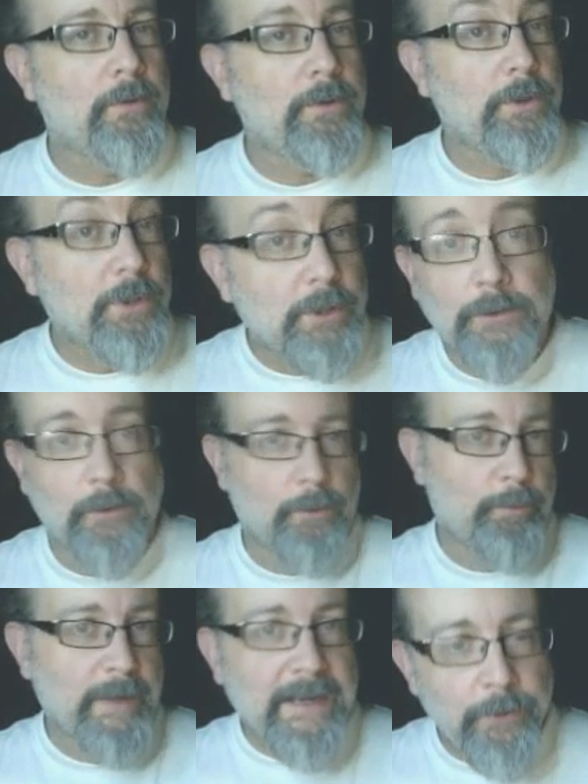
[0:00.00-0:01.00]
look or
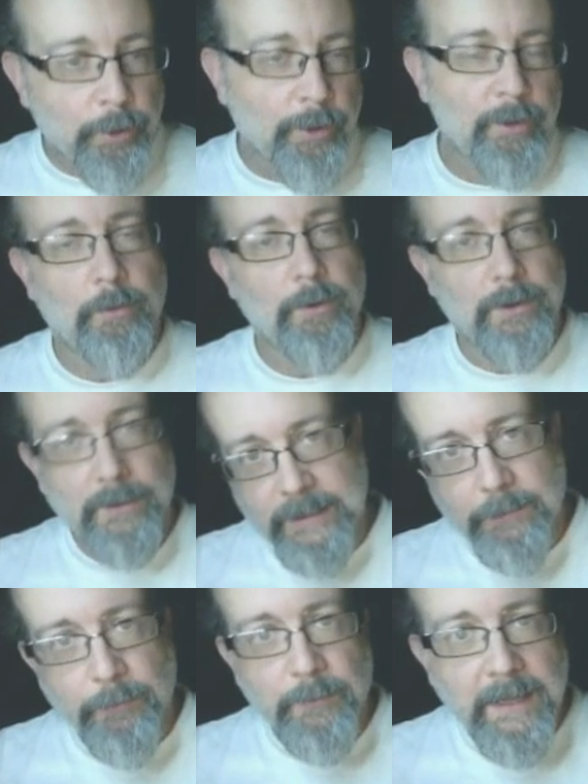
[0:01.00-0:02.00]
render, or
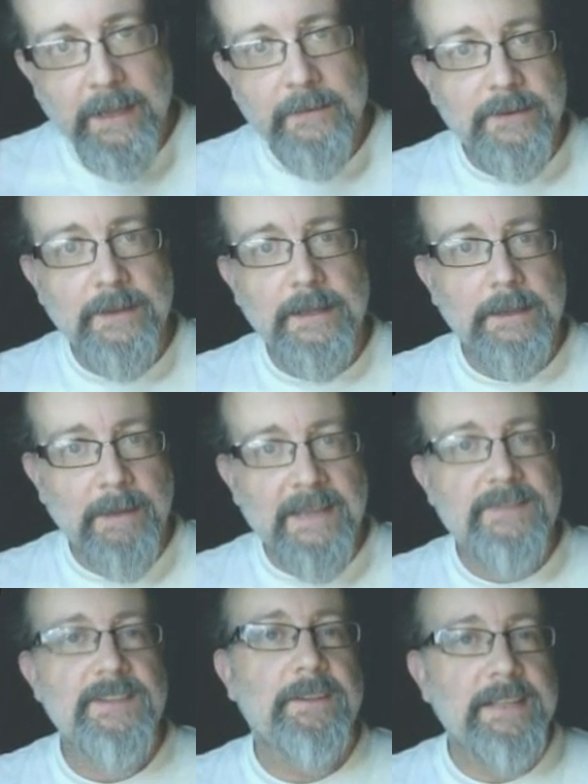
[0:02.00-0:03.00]

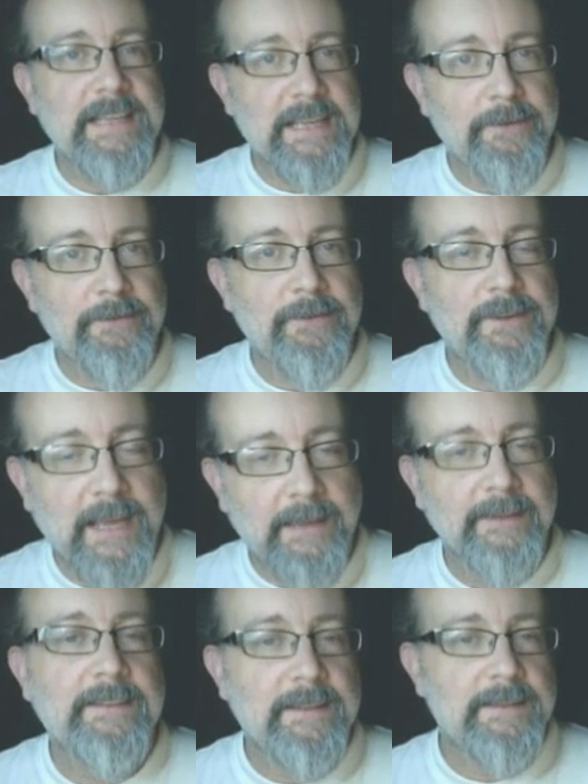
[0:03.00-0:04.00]
basically in
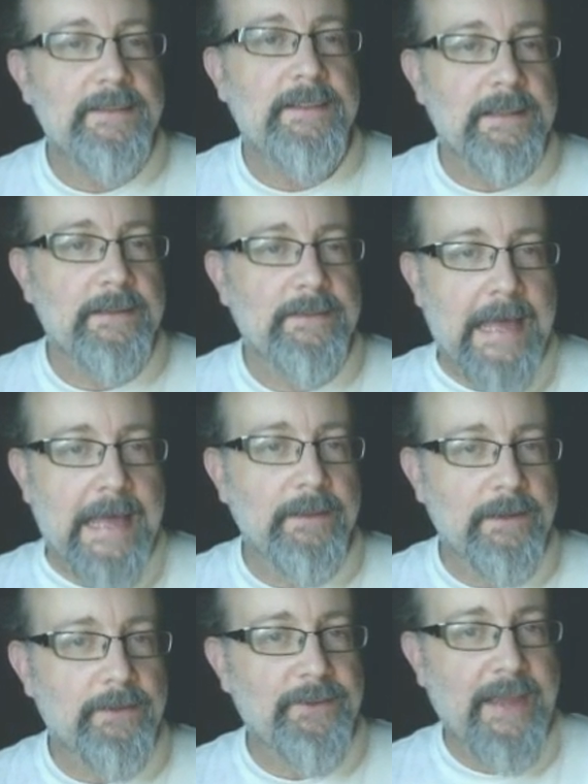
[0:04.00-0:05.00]
telling that
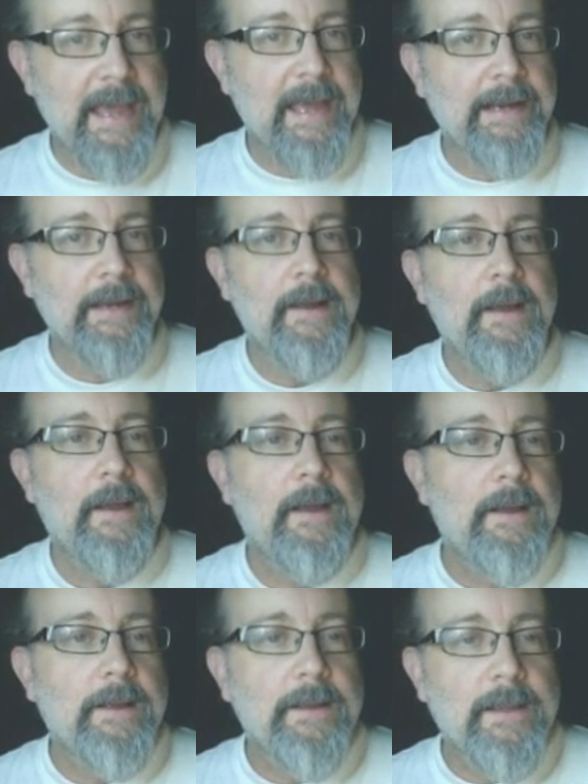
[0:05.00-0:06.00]
little tag,
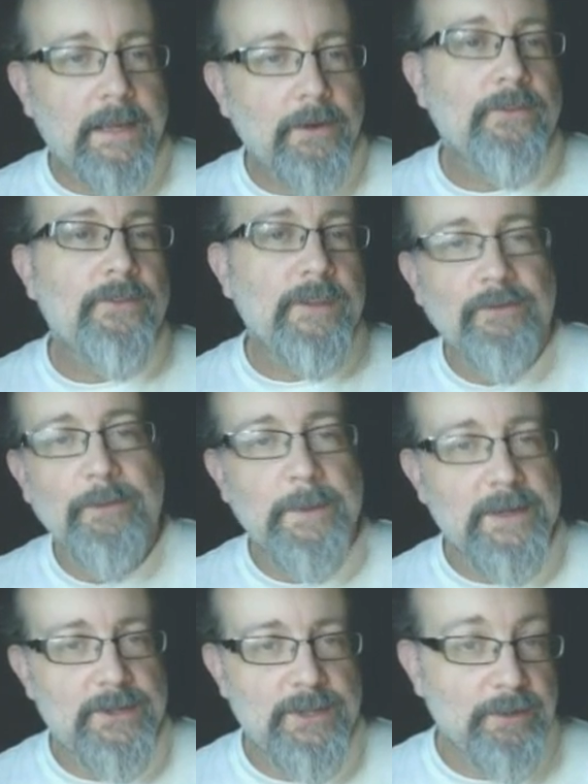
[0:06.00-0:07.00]
here's the
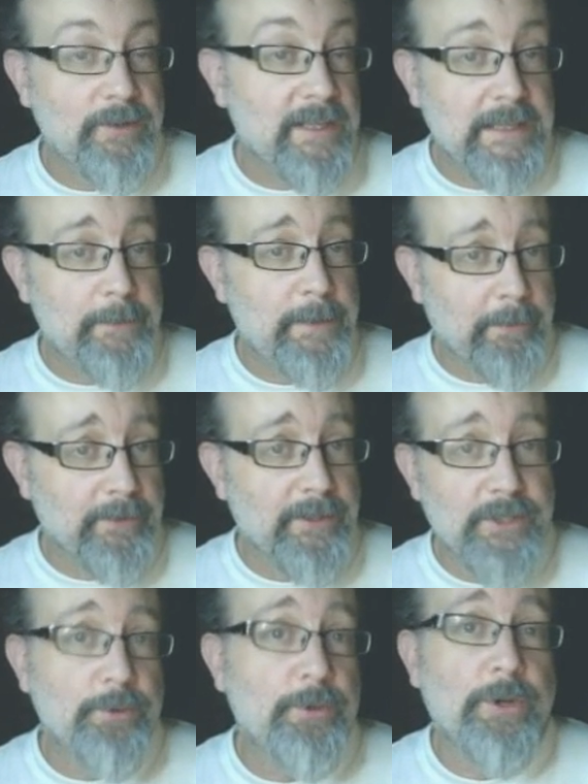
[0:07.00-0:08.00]
information you need to be able to
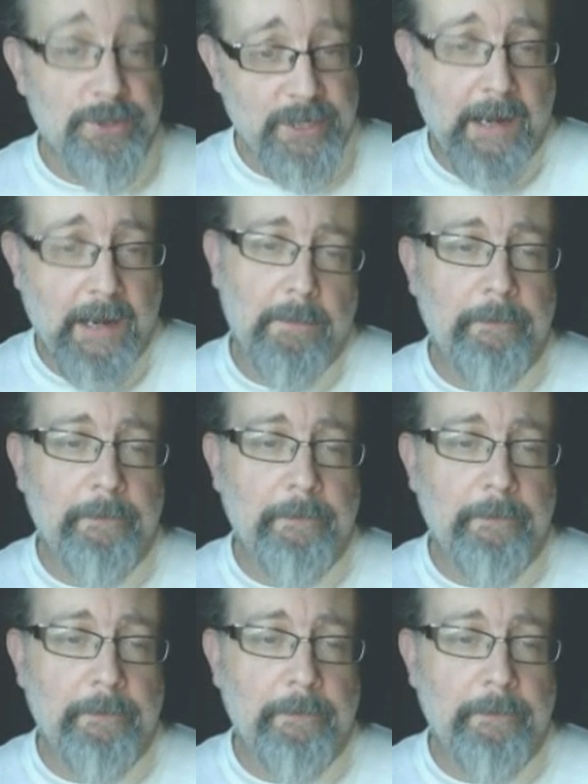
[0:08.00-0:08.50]
do your job.